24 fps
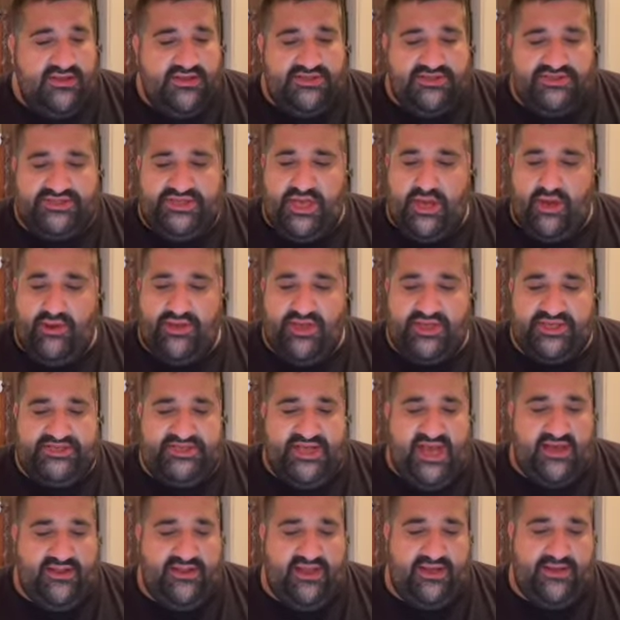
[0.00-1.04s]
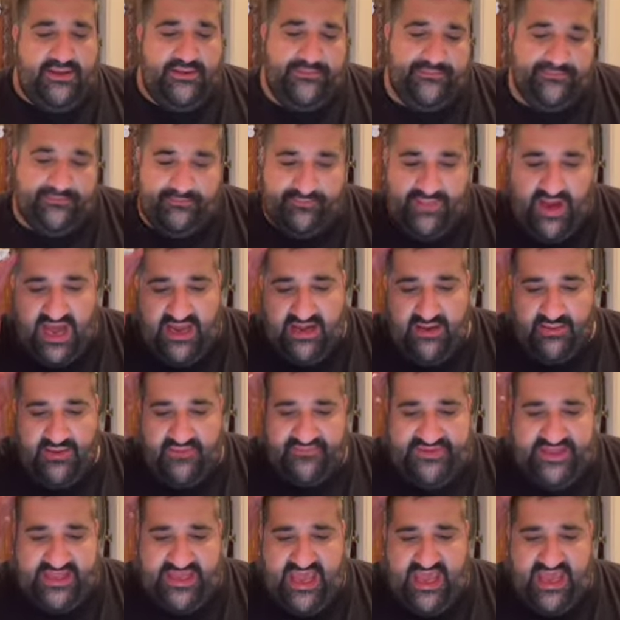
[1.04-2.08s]
Gio Urshela, bottom
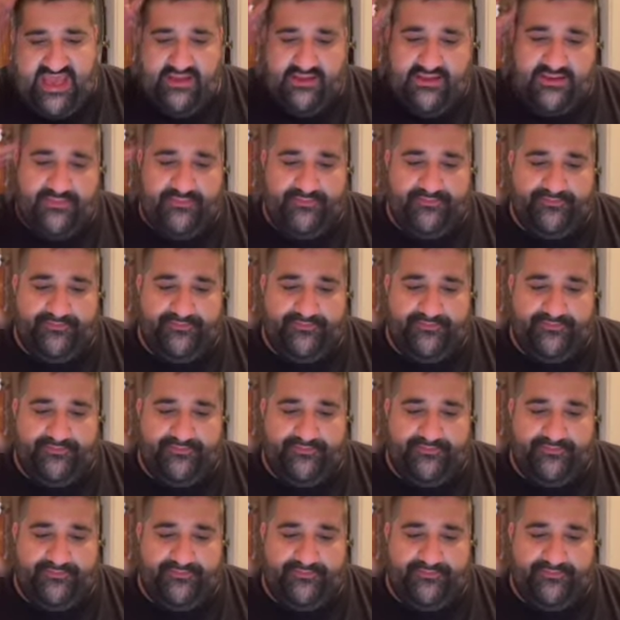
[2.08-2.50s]
of the eighth,